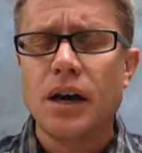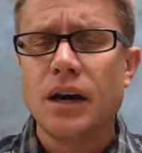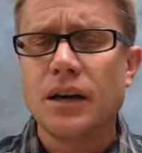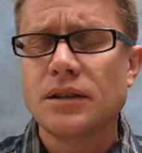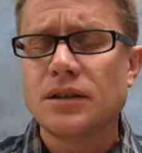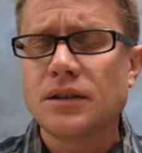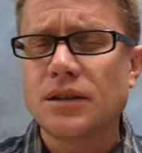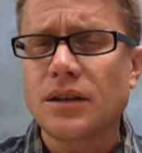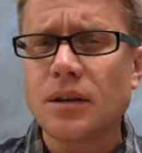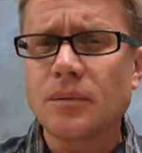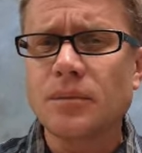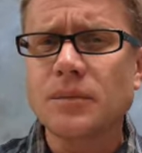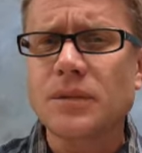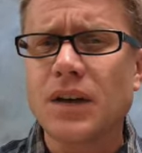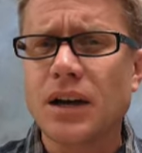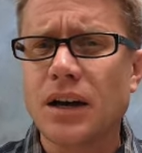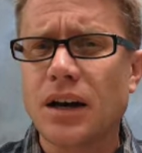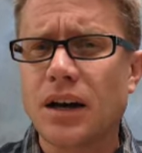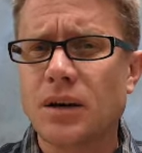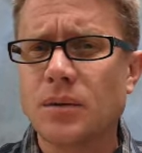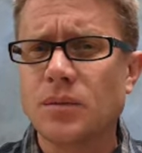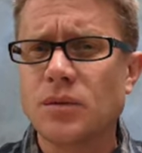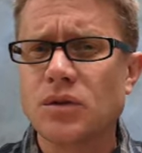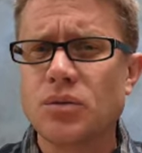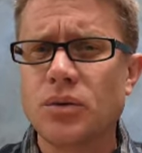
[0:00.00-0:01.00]
And
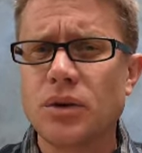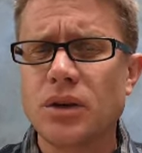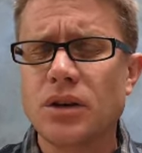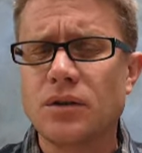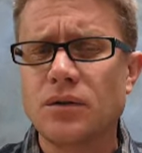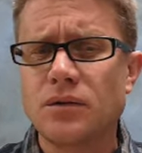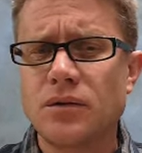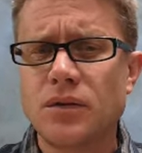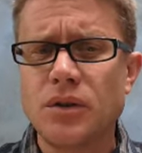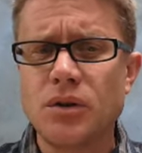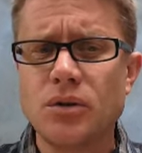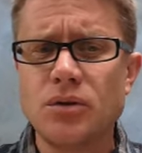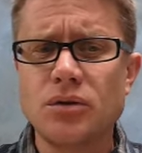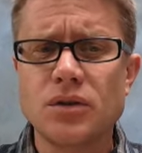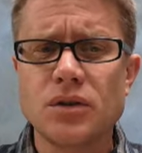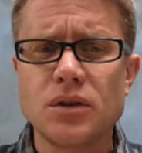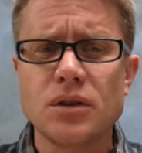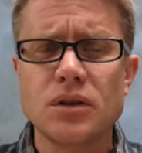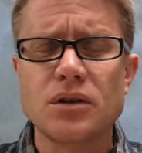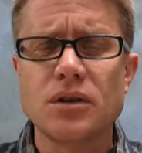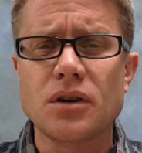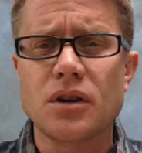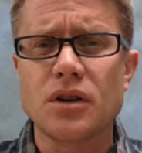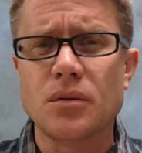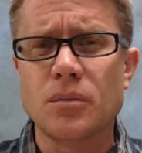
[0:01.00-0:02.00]
sometimes we confuse
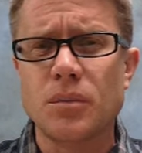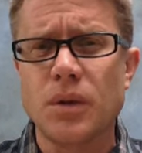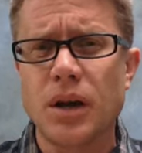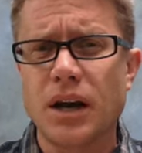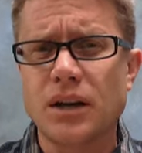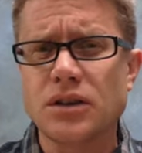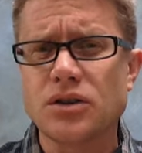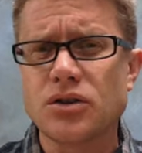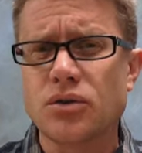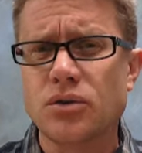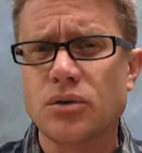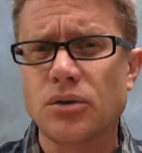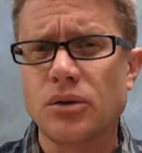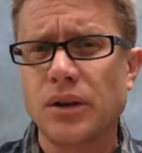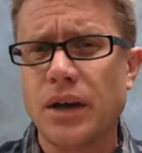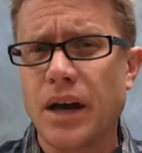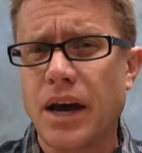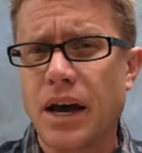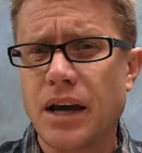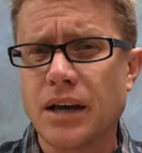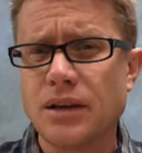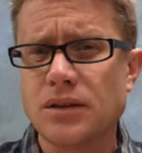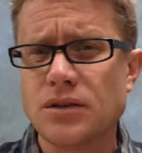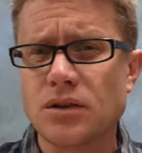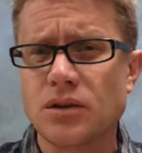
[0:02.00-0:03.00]
the term natural
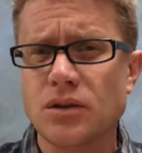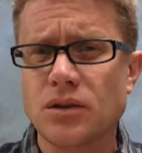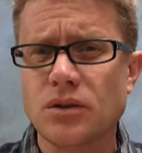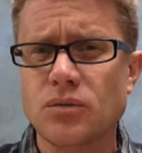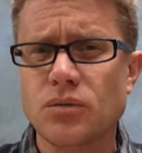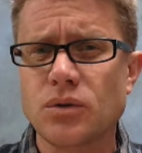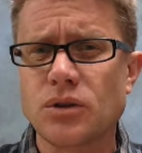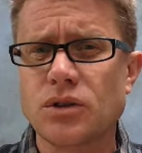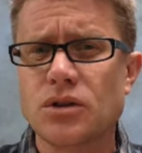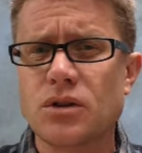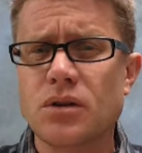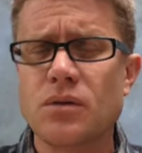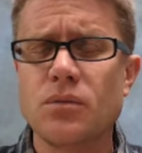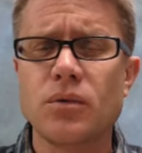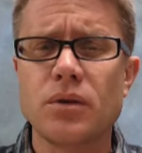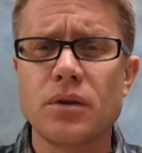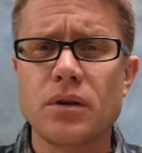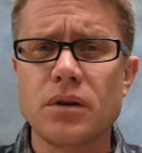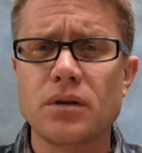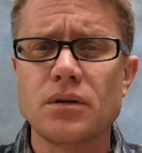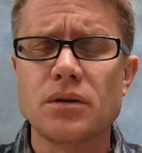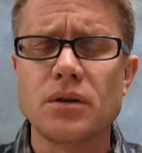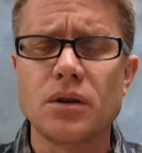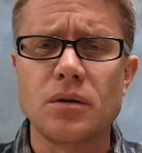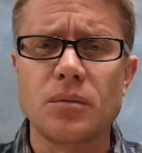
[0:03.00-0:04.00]
hazard which,
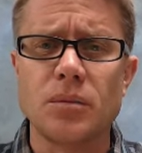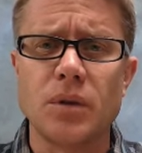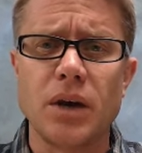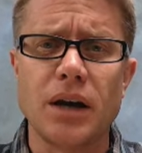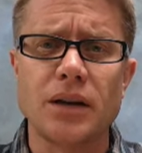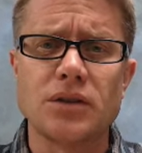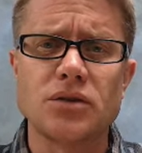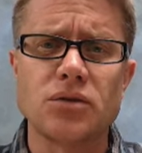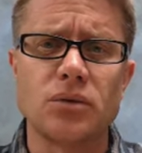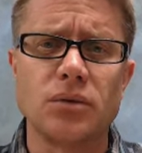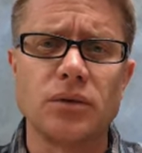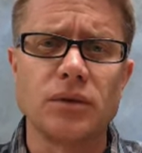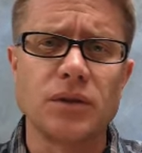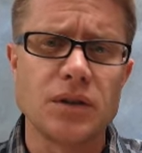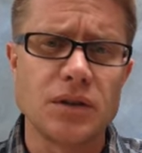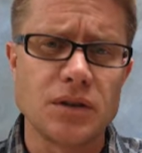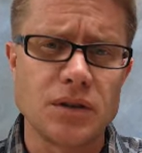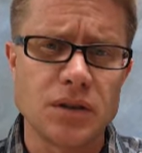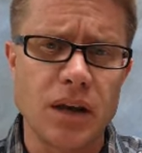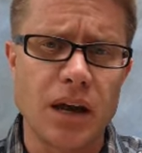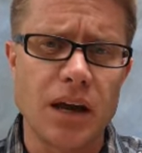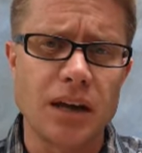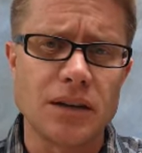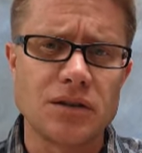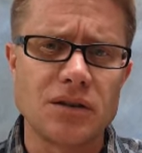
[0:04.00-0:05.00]
with the term natural
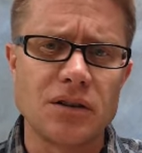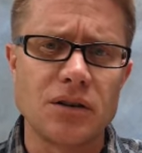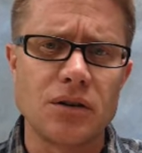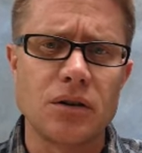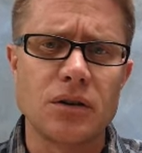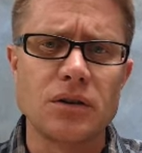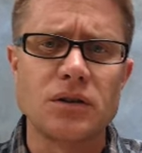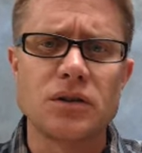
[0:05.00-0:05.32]
disaster.